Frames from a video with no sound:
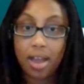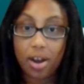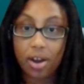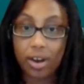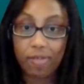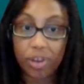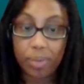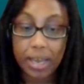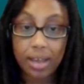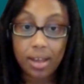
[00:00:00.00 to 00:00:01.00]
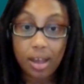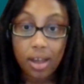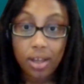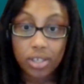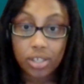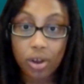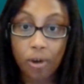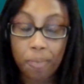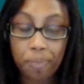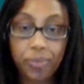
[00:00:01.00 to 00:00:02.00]
on our MVP.
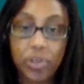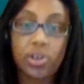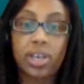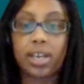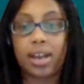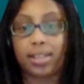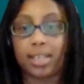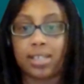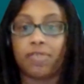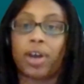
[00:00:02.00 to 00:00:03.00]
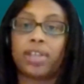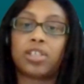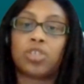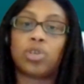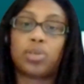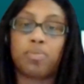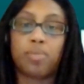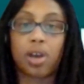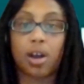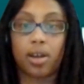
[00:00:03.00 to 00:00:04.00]
So you can connect these devices, which
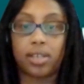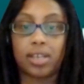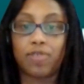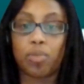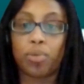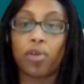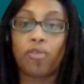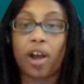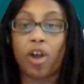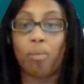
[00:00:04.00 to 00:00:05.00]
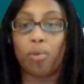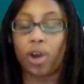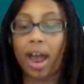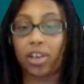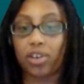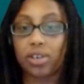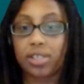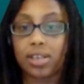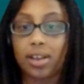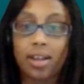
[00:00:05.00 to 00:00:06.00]
uh, give your profile more
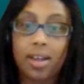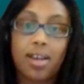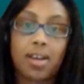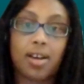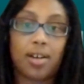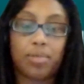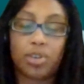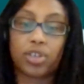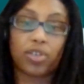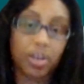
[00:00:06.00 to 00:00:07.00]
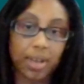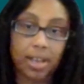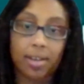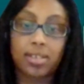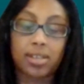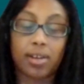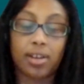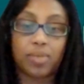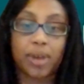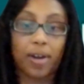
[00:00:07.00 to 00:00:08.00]
accuracy. Um, there's already been
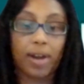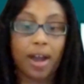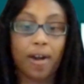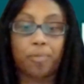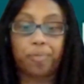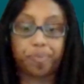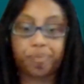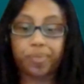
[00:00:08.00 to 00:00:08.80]
studies about how,